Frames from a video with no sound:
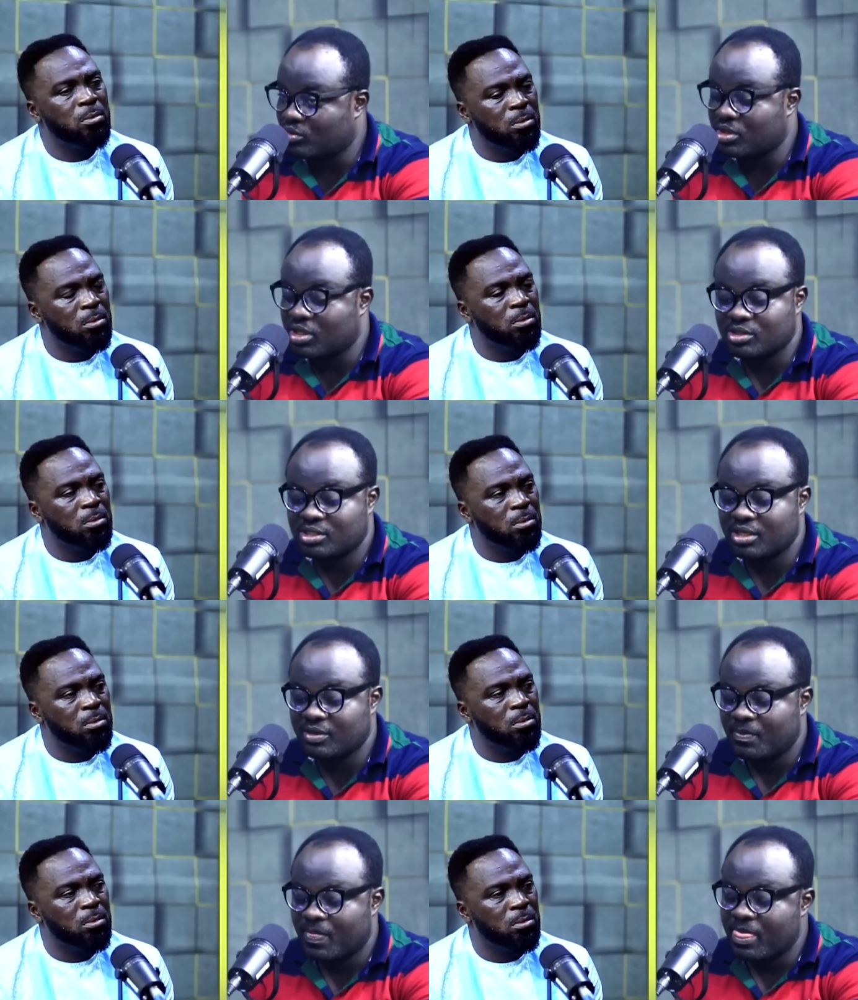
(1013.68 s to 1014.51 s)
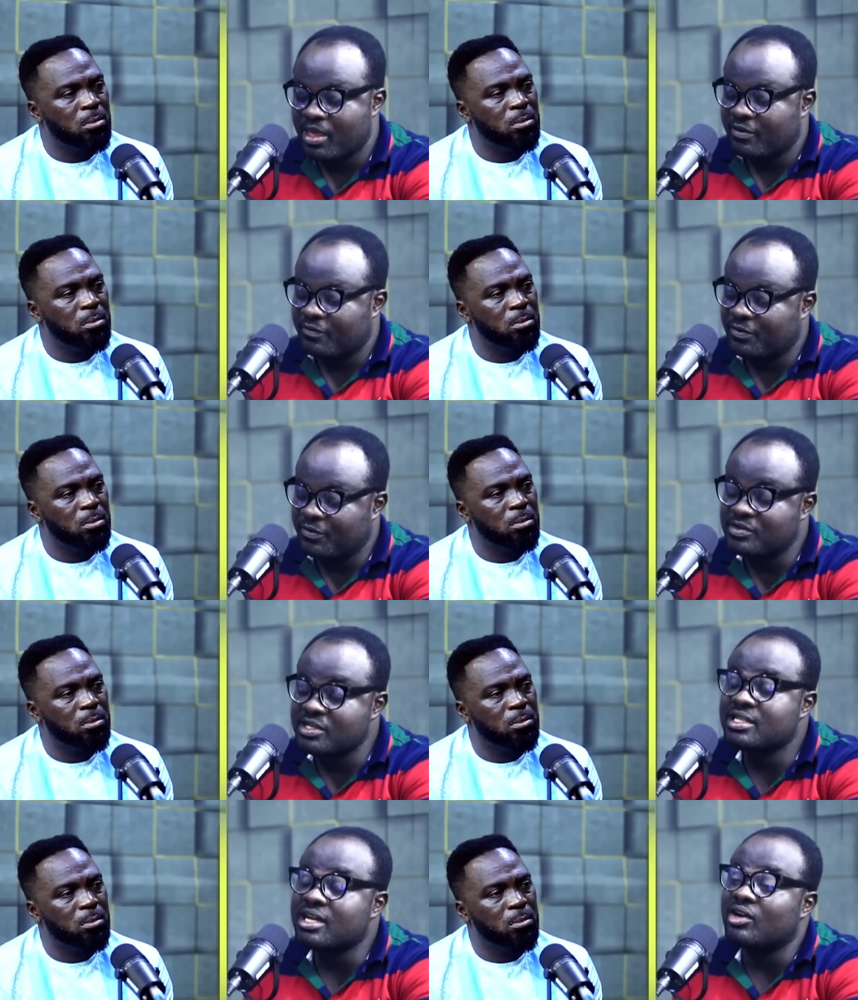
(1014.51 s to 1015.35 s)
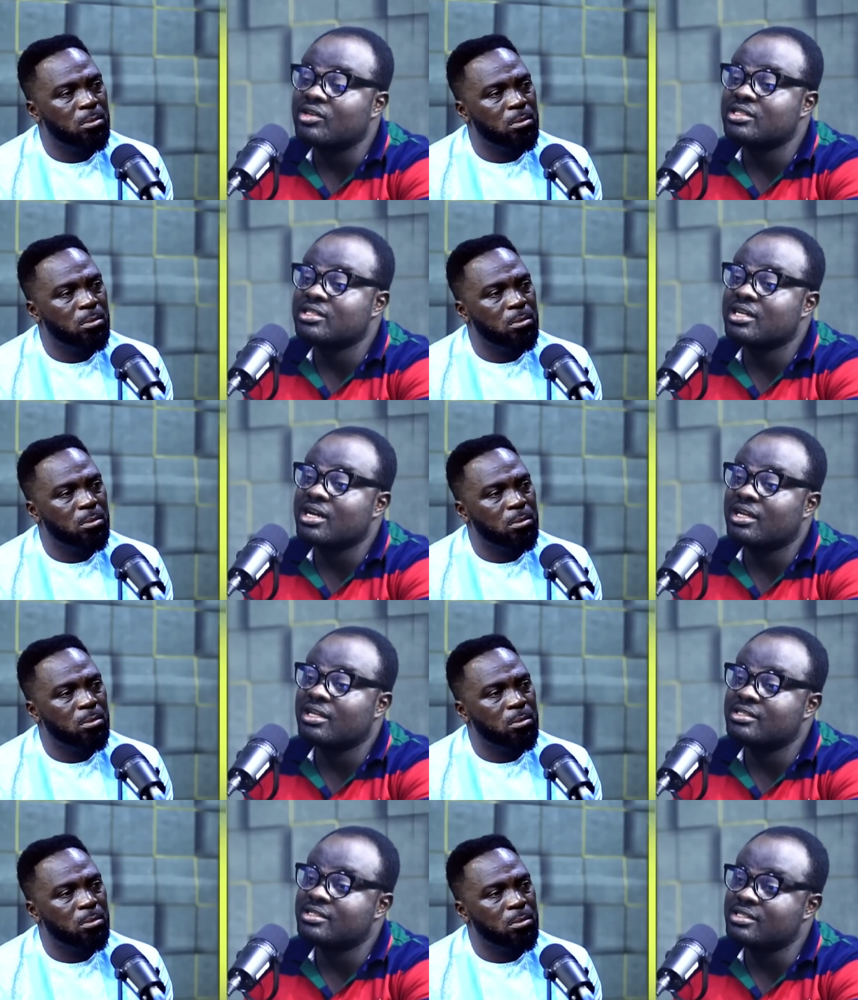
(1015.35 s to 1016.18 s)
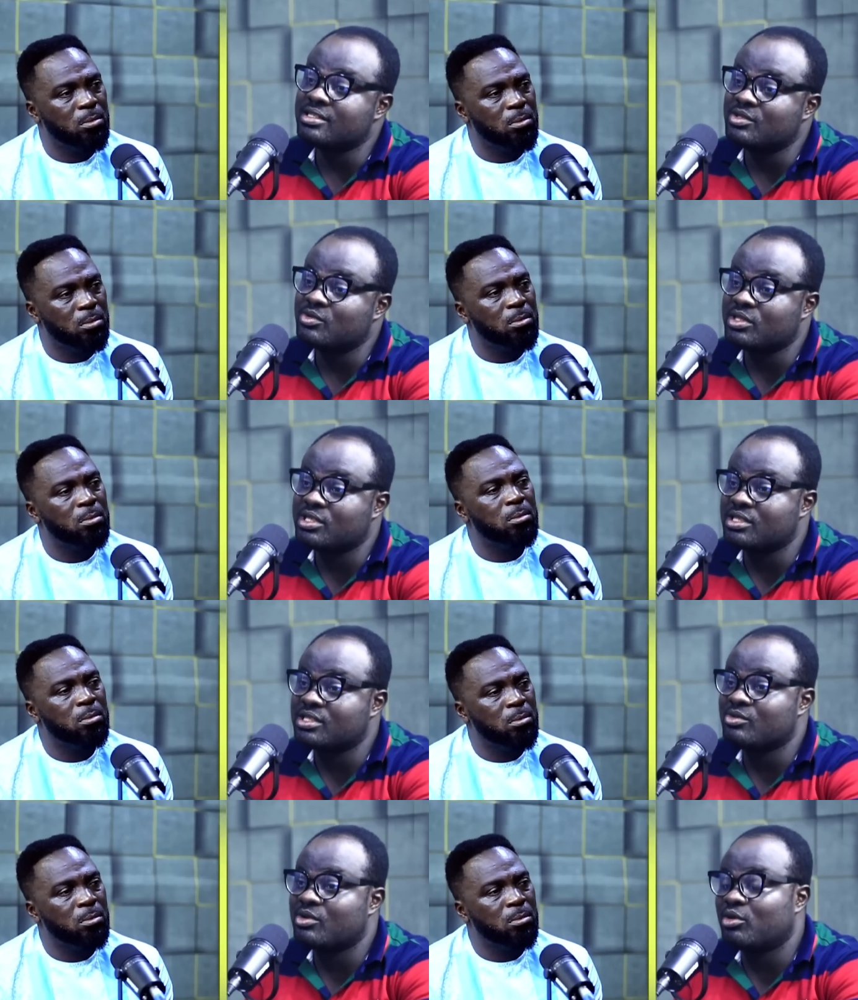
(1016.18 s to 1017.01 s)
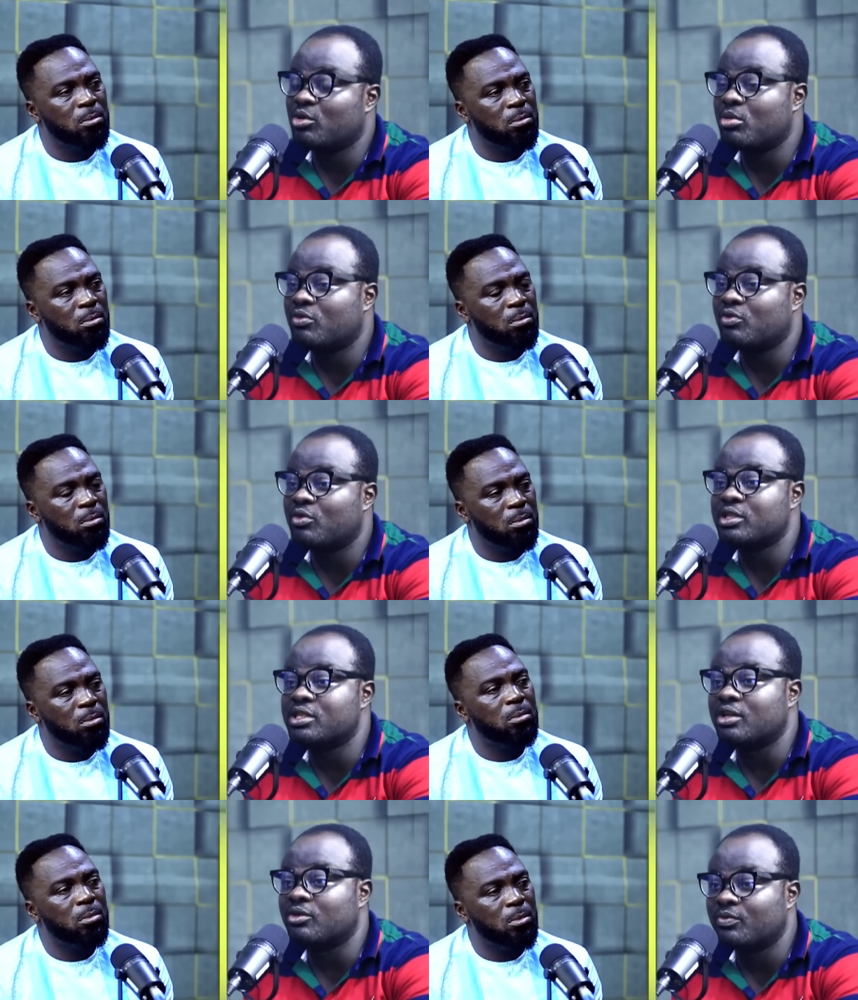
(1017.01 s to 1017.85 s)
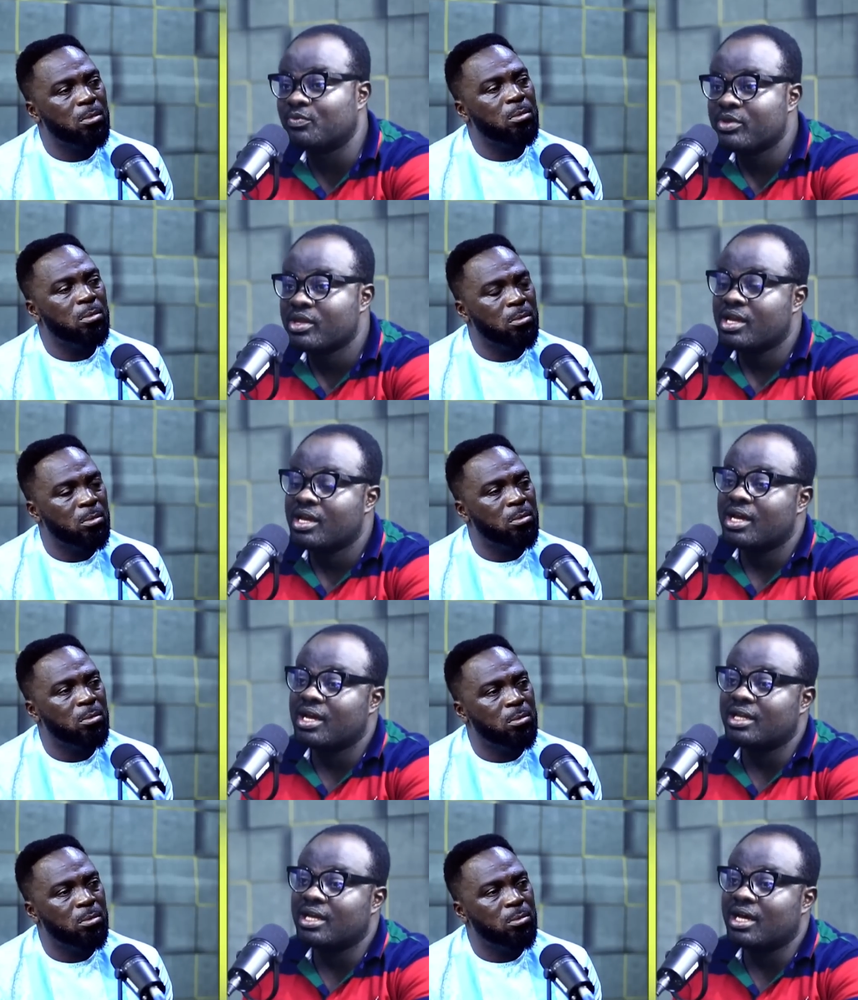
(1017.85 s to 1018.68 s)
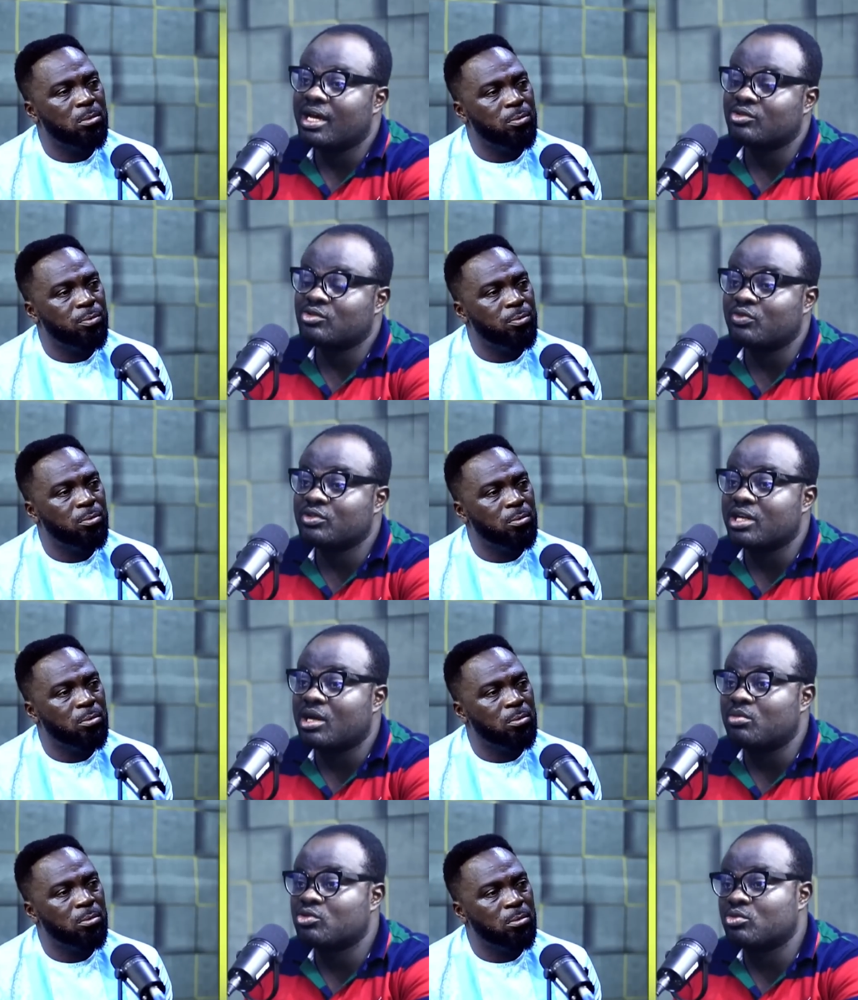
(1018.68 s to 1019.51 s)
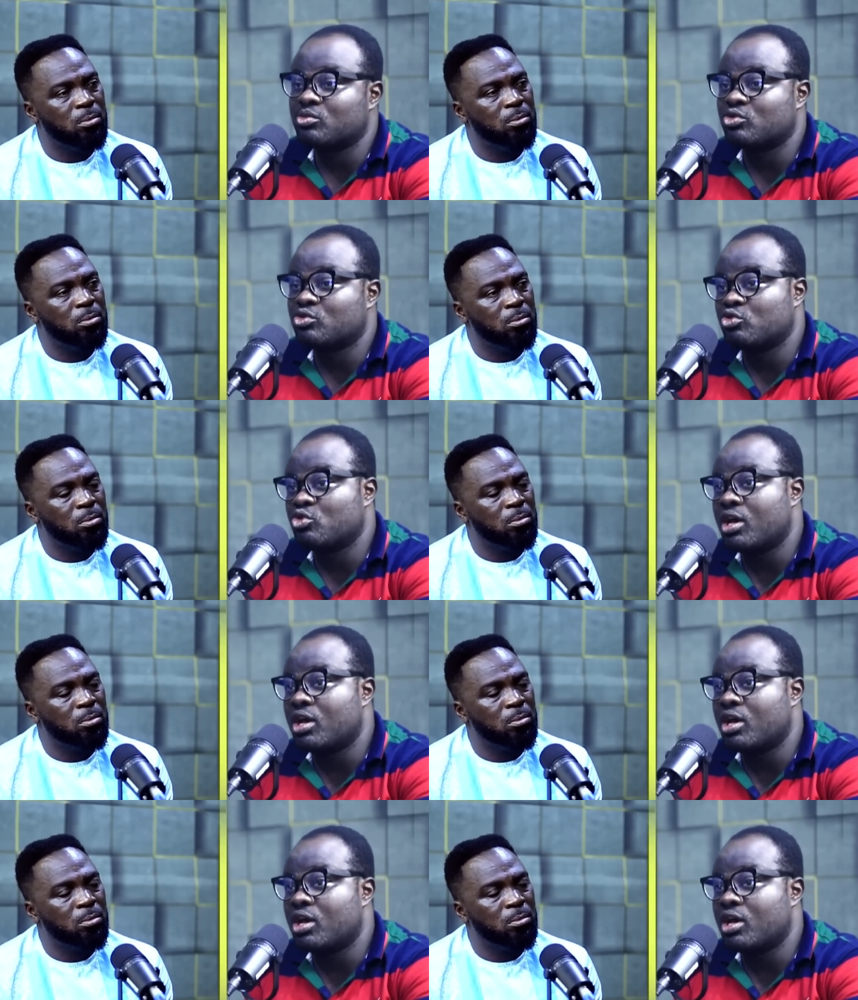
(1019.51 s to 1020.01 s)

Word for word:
Speaker 1: I will say 50,000 Ghana cedis, which is very noble for Diano. And so for Chabosum, so